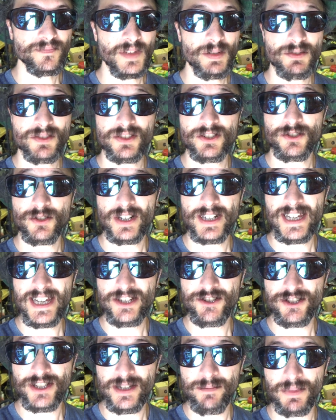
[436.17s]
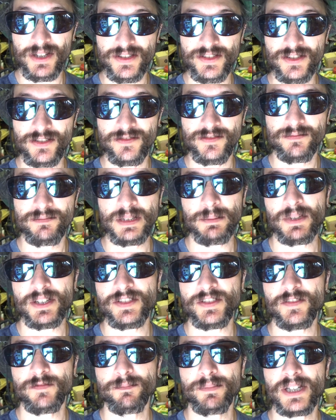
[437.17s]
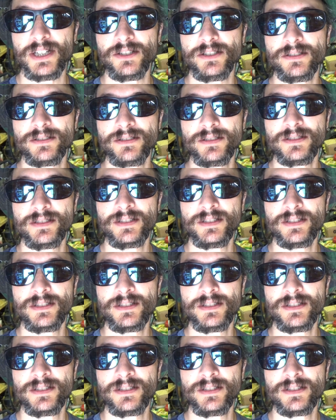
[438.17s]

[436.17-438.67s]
just going to try to educate myself, make myself better